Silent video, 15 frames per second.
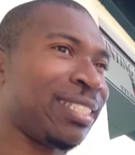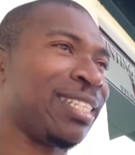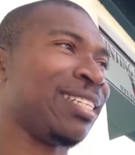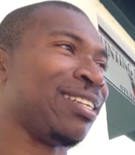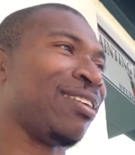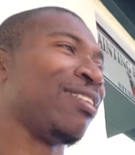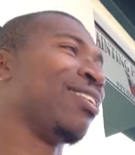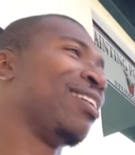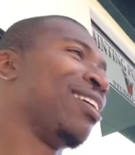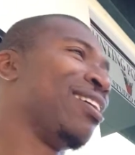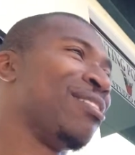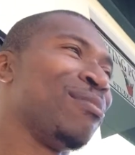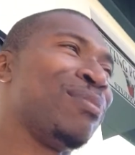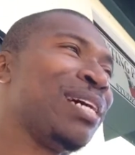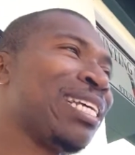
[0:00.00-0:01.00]
you know.
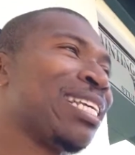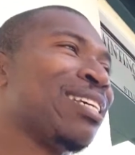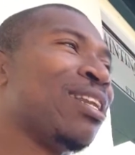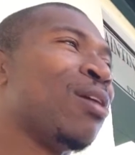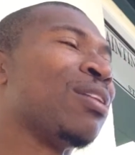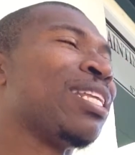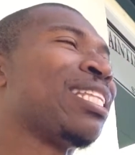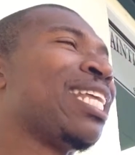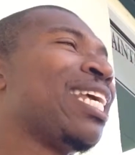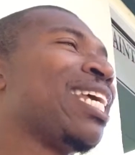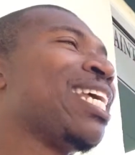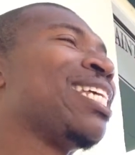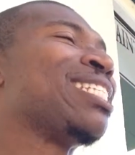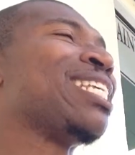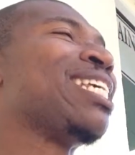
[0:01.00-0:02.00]
But, you know, the thing
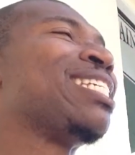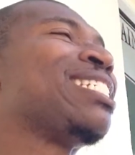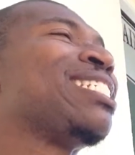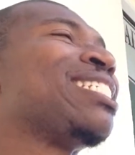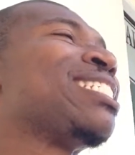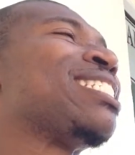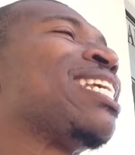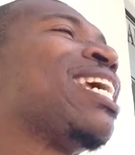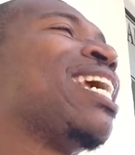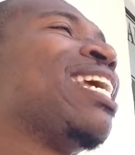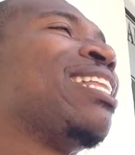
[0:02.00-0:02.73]
is, it's just